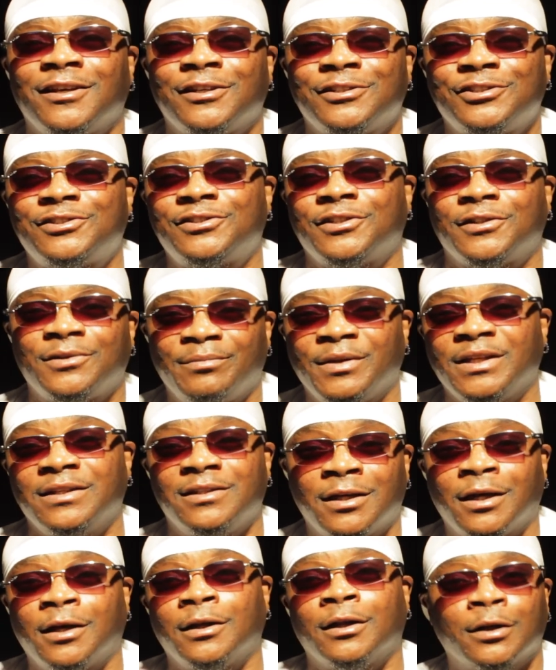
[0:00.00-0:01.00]
should be
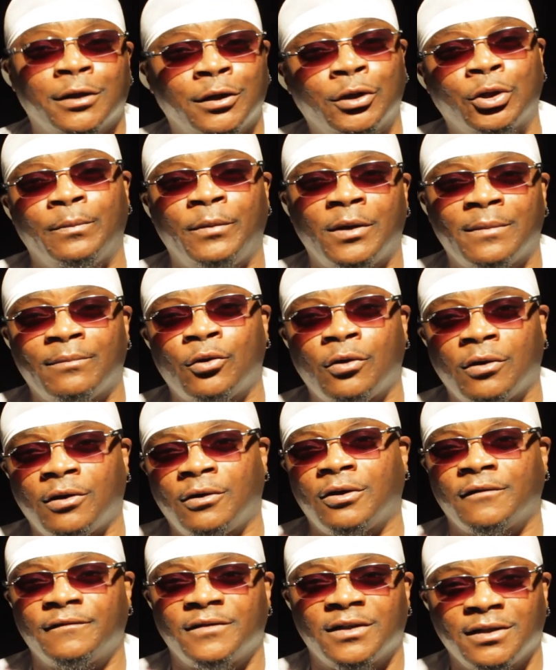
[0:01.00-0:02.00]
done a little bit more
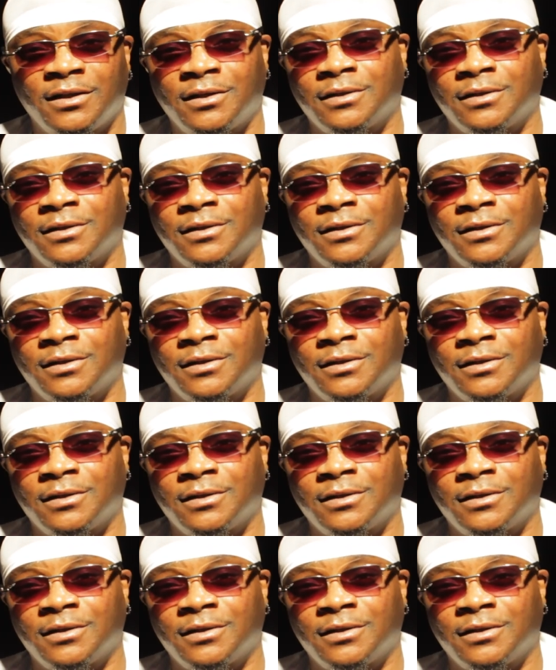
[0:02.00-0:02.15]
often.